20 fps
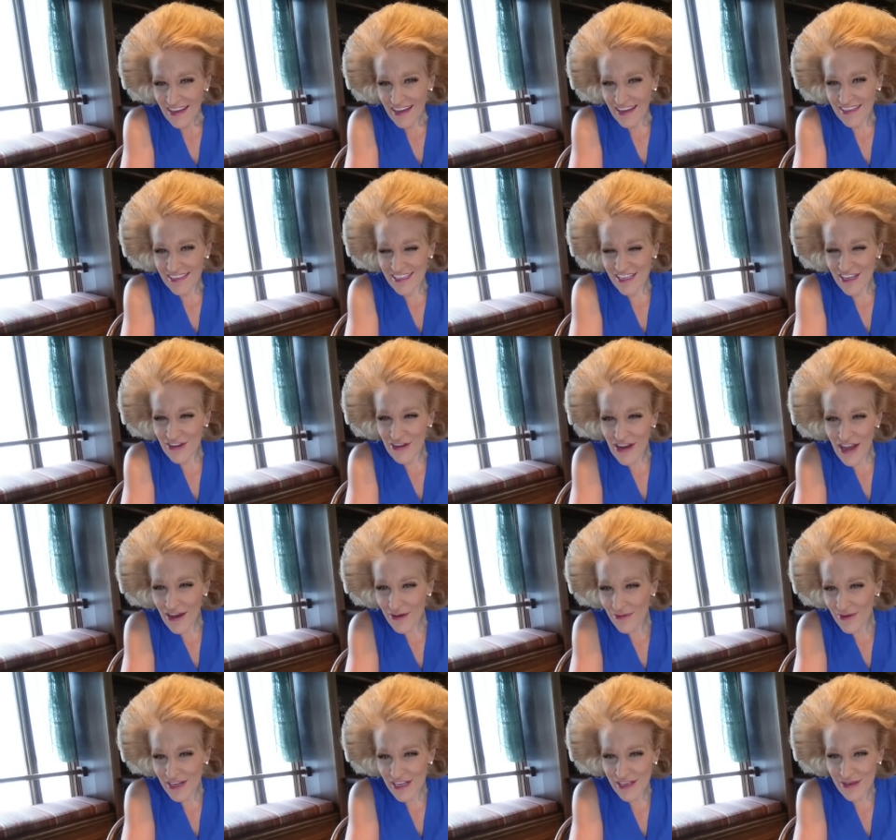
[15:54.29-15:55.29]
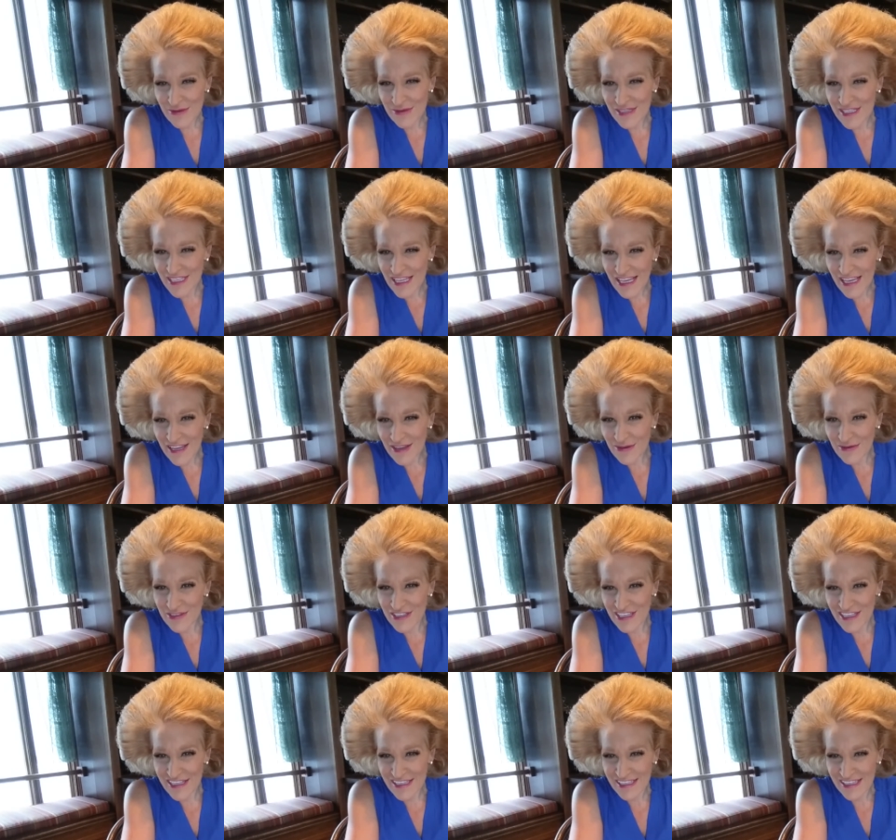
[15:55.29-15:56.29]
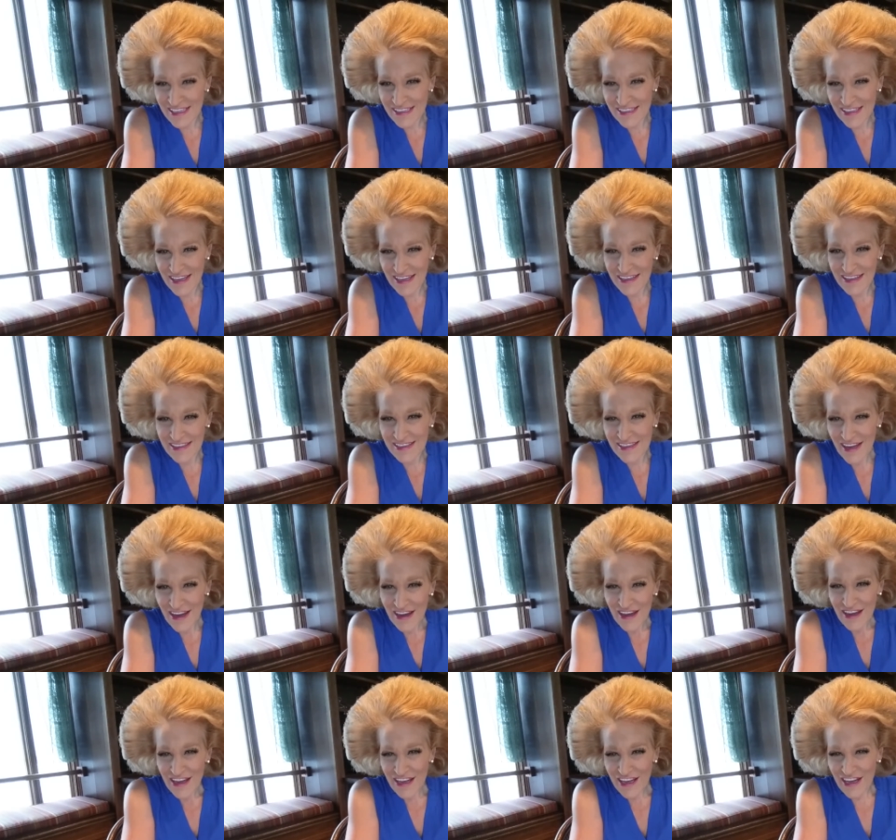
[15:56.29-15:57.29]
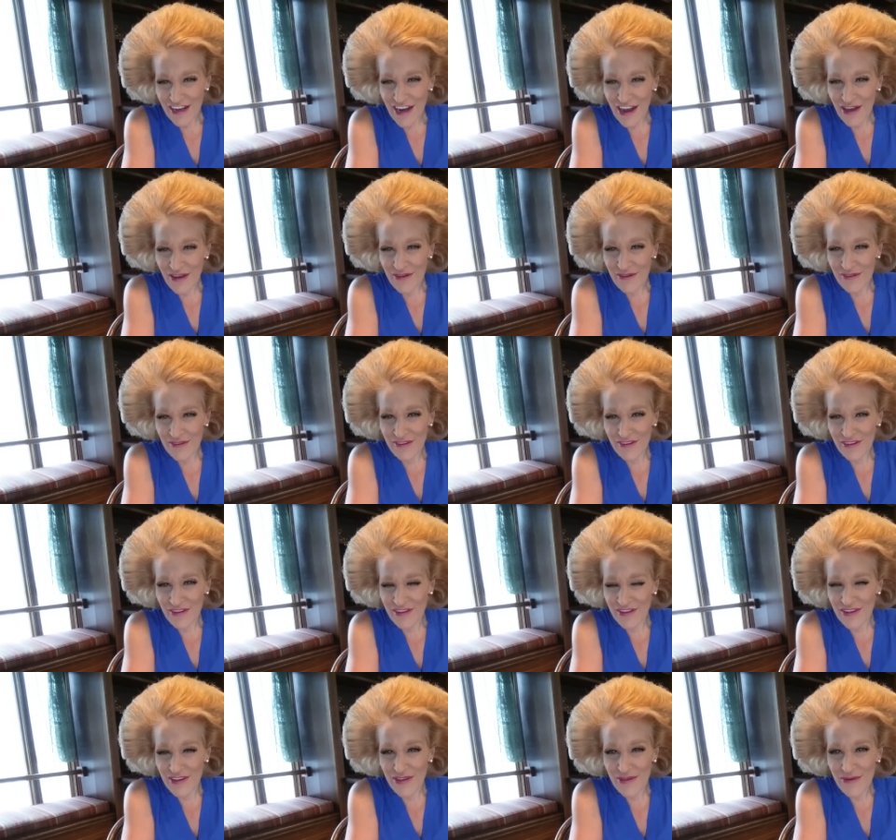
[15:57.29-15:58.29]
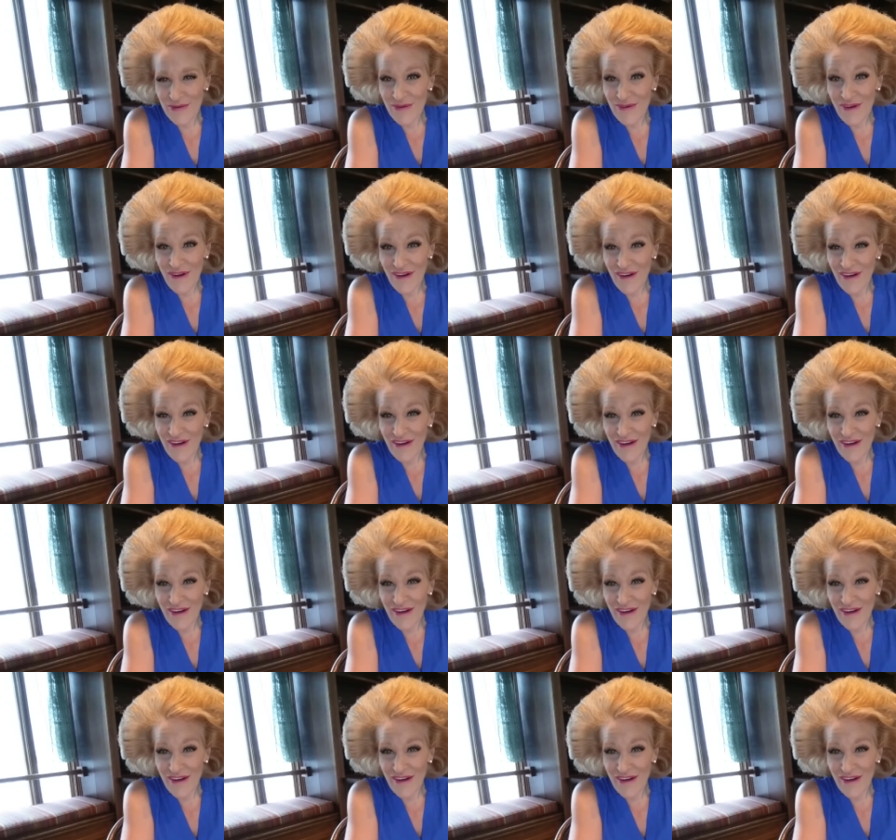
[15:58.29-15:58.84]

And do you know when you see who Jesus is, you know, you,